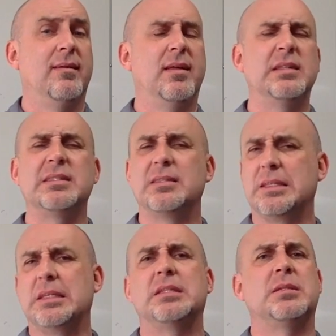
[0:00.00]
and it's
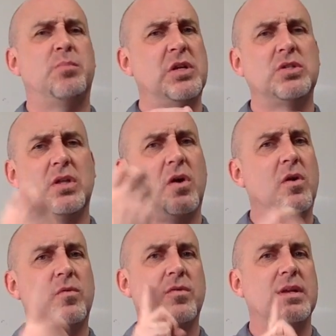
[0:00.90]
especially
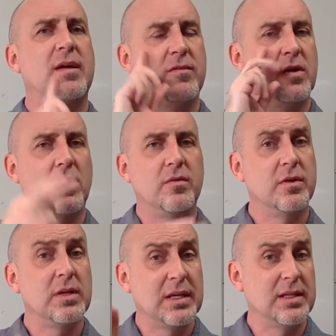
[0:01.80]
hard for deaf and hard of
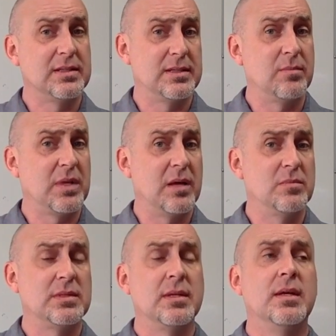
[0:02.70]
hearing kids
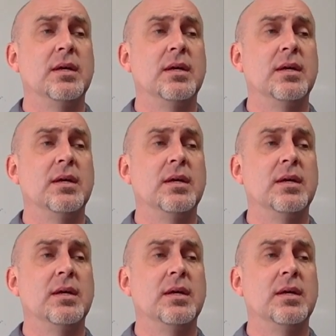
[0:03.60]
sometimes